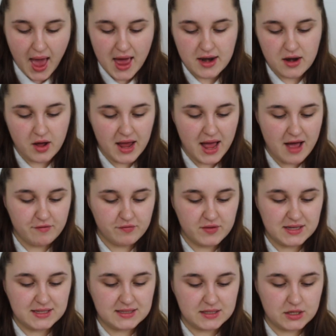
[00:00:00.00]
and I have
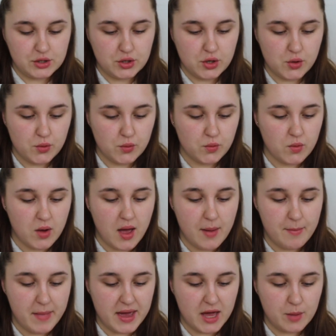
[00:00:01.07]
this new
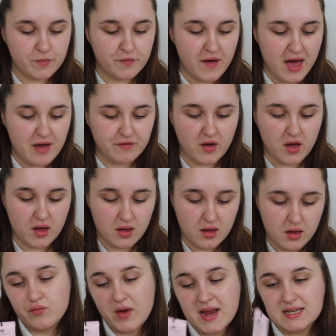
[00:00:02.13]
Makeup Forever
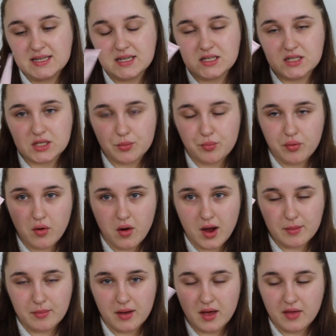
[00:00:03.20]
Radiant
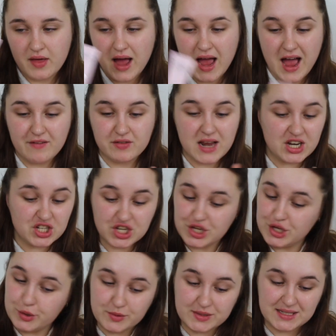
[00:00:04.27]
Primer that I haven't
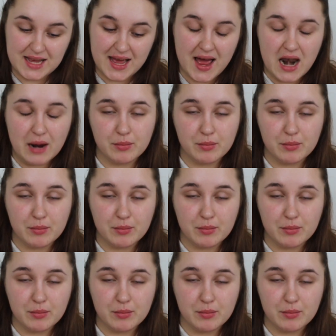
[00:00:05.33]
actually used yet,